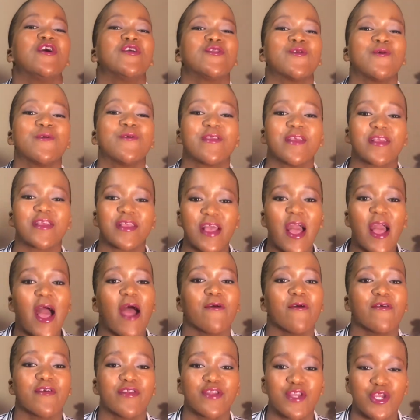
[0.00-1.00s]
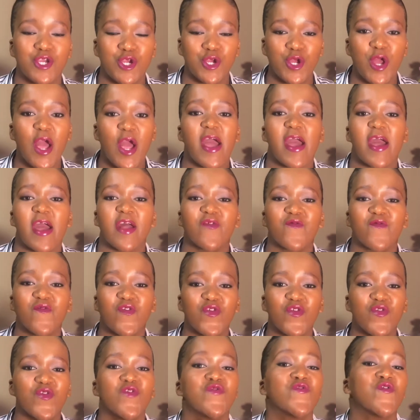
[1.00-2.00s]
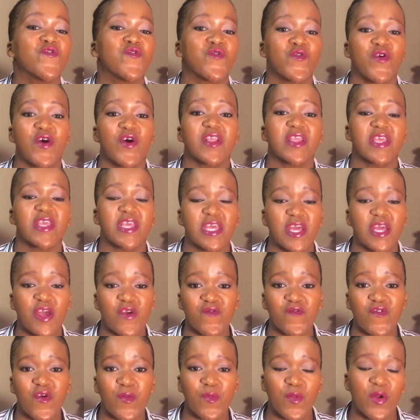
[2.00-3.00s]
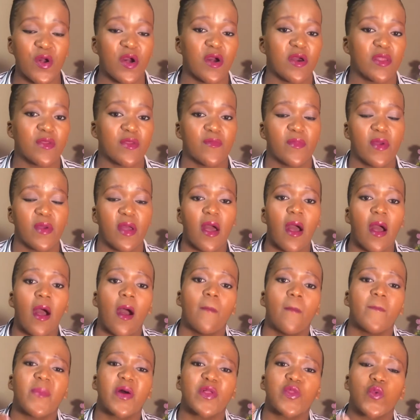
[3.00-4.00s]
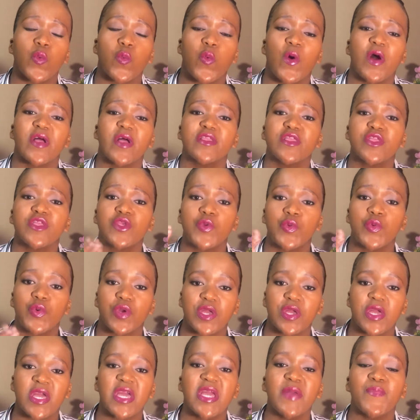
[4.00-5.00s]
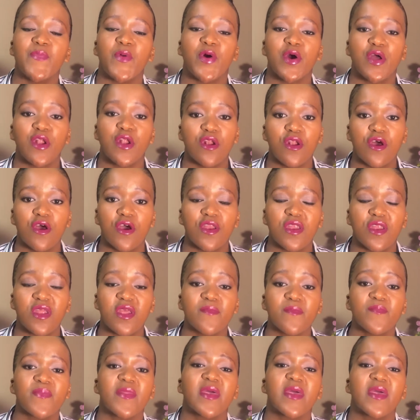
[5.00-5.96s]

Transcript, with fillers: to discourage you and for you to not hear from God. But once you keep on learning,